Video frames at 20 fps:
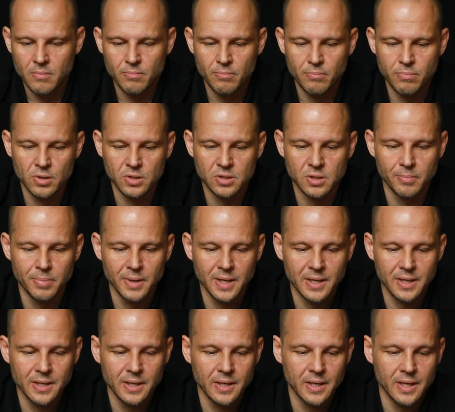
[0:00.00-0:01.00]
Push the
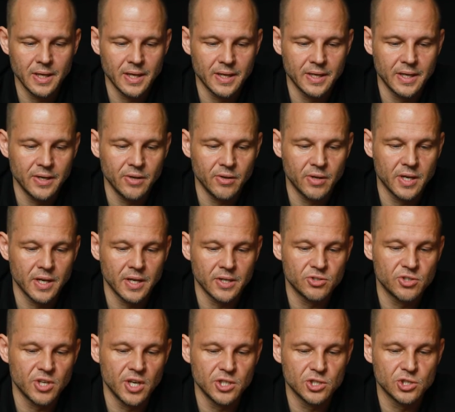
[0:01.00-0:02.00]
button and then you can
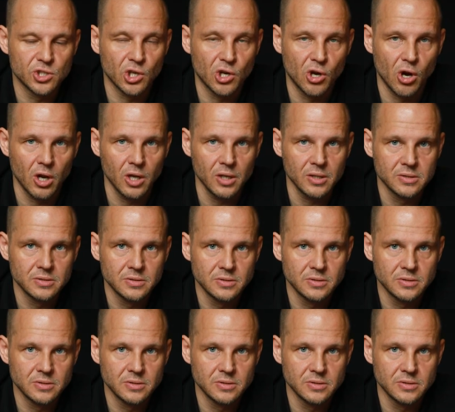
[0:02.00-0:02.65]
change the color.